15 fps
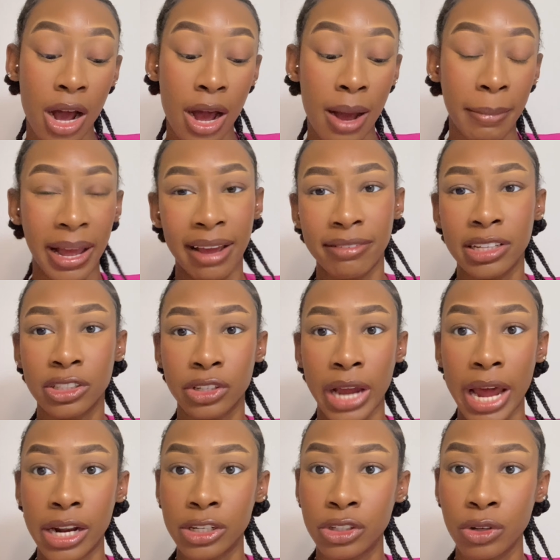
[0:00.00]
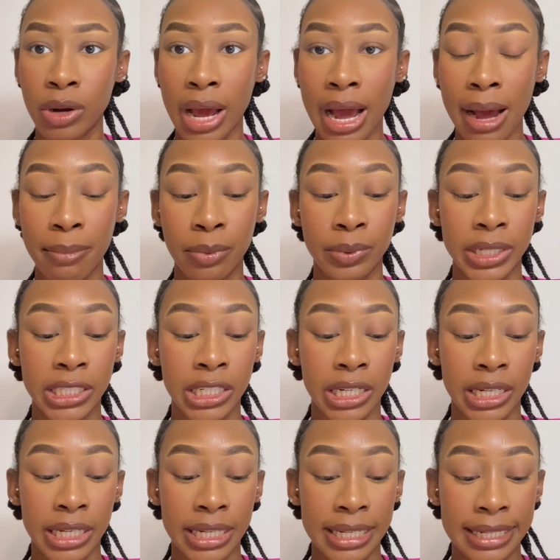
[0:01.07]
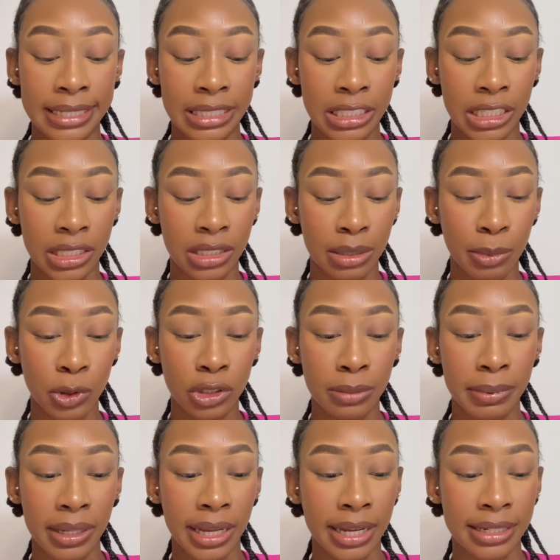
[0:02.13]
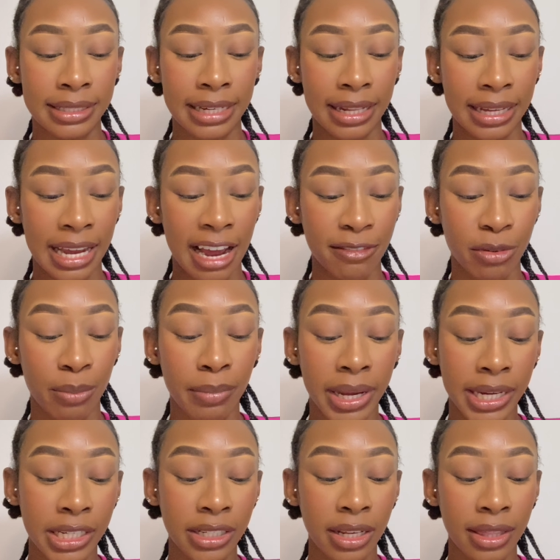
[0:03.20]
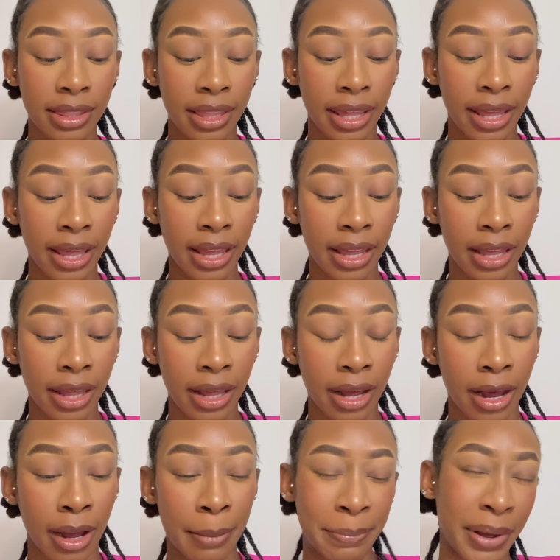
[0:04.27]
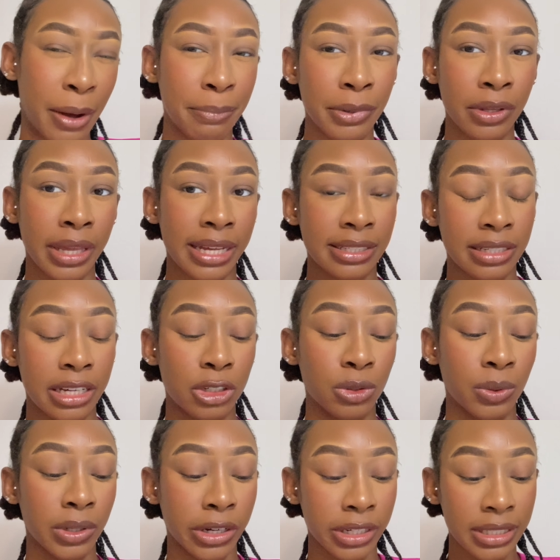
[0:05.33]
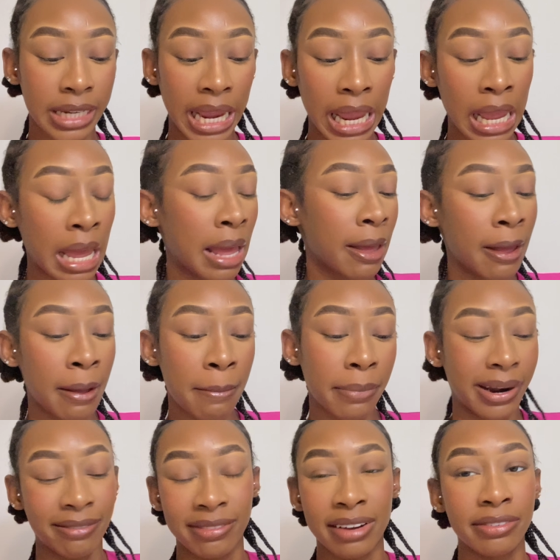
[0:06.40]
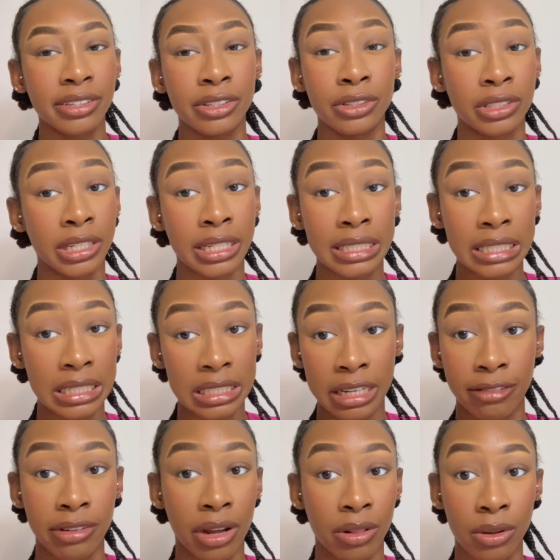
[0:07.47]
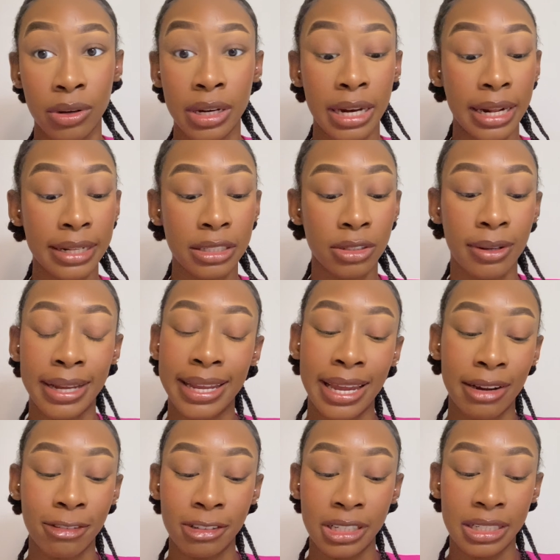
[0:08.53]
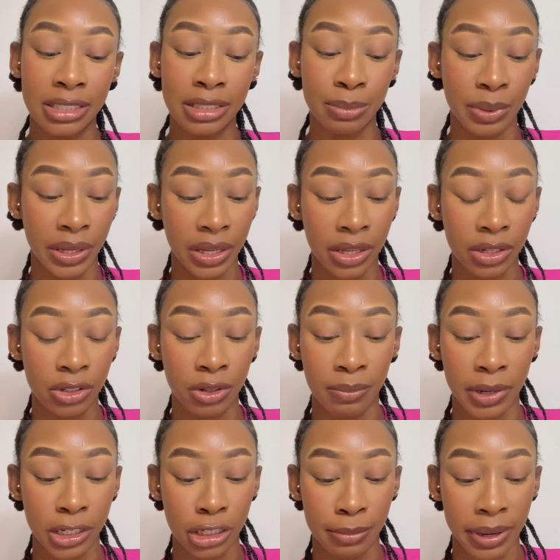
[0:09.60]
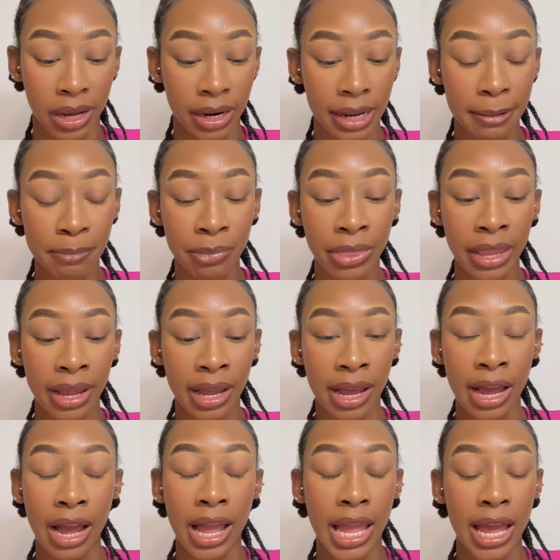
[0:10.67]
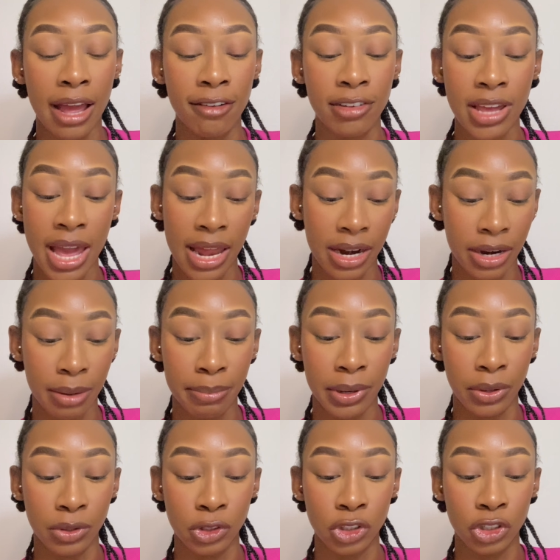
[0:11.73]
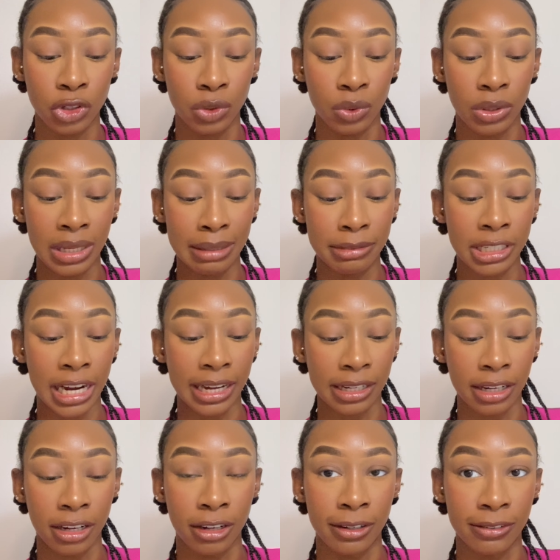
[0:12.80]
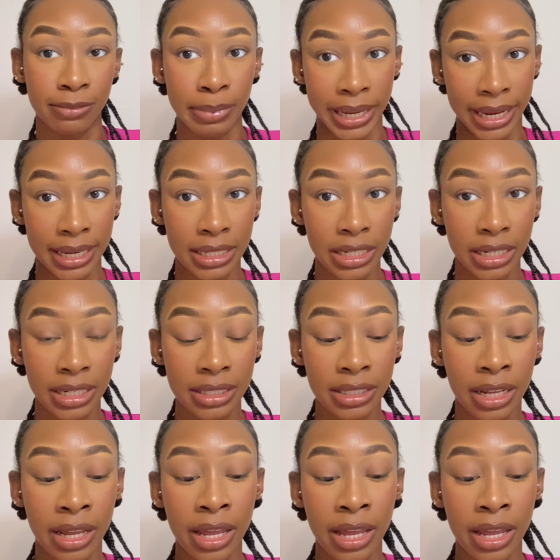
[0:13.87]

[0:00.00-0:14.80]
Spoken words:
I have this gratitude app, which is just supposed to be like a daily affirmation thing, help you like schedule your day, but I've never used it since I downloaded it, so I can't really speak too much about it. I have Canada Post to keep track of packages.